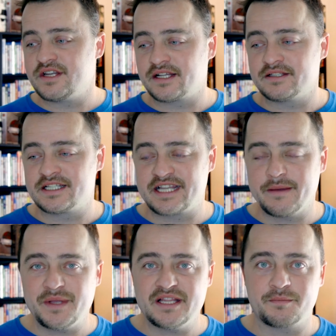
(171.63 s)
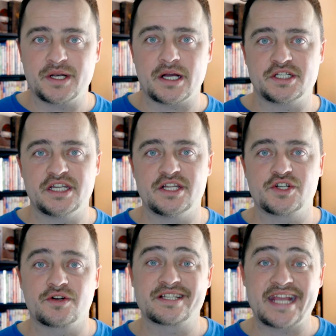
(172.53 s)
skipping the production
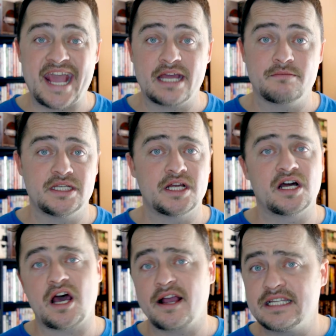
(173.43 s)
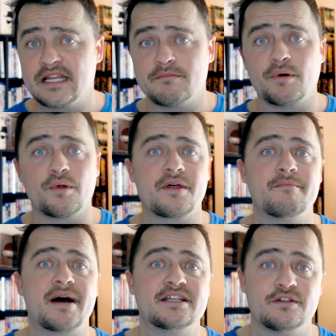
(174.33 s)
insurance can be done. I did it both on
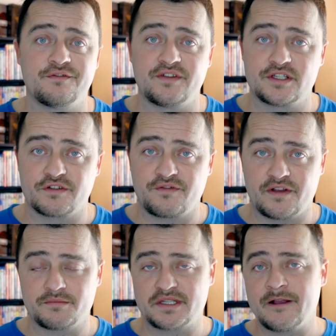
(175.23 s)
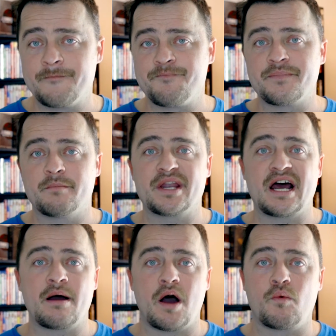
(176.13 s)
my 2 feature films. But
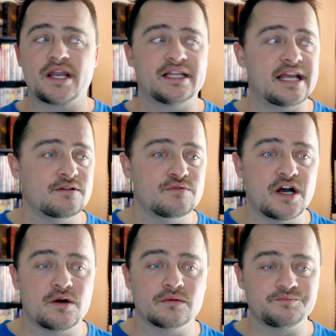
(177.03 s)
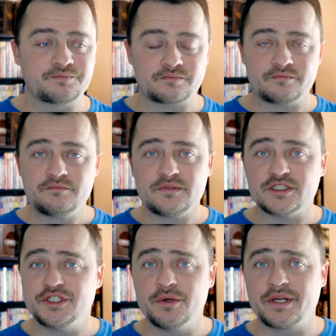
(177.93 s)
I want to let you know,
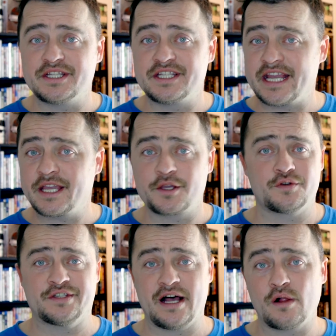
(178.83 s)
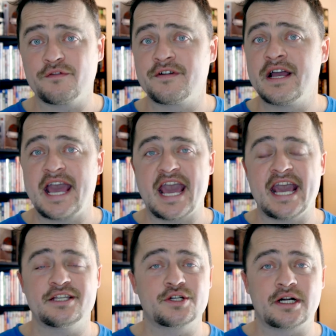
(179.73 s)
you could sink yourself
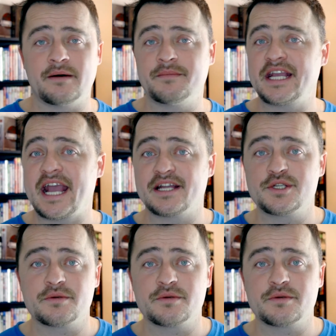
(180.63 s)
and your company and your